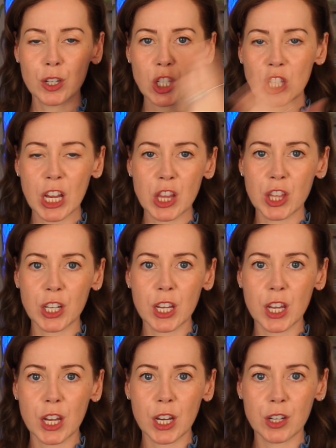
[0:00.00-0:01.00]
state the
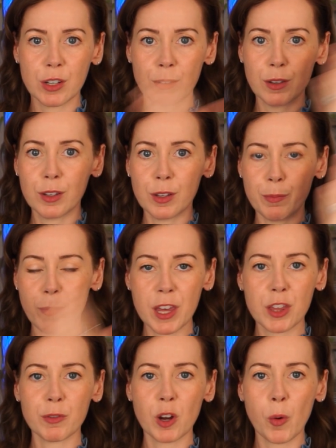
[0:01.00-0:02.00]
need,
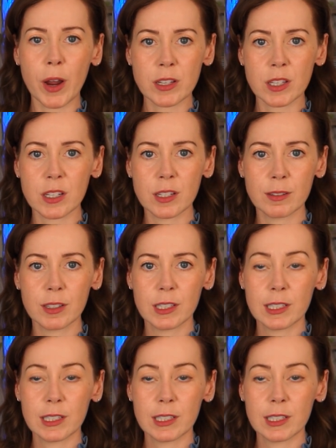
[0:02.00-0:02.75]
make the request.